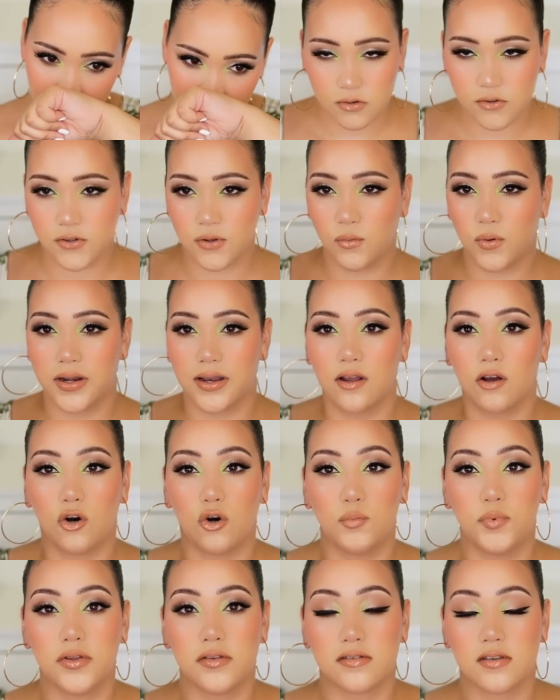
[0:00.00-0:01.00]
so when it
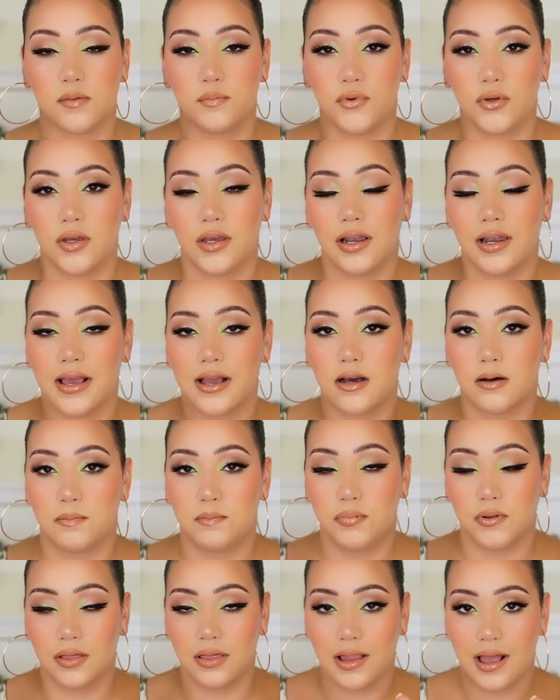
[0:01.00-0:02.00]
opens up, you get like a
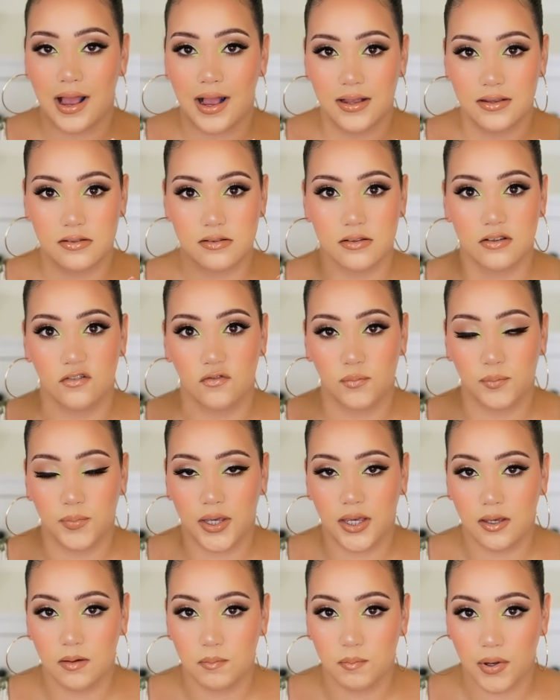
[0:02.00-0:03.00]
blast of
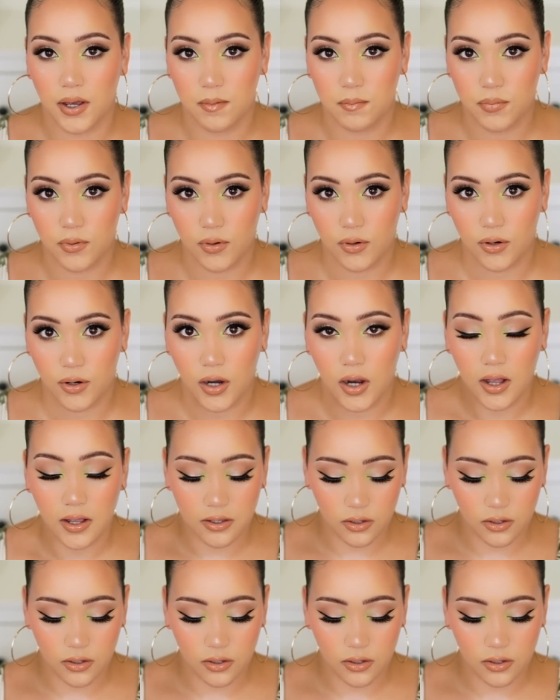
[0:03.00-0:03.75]
pink pepper.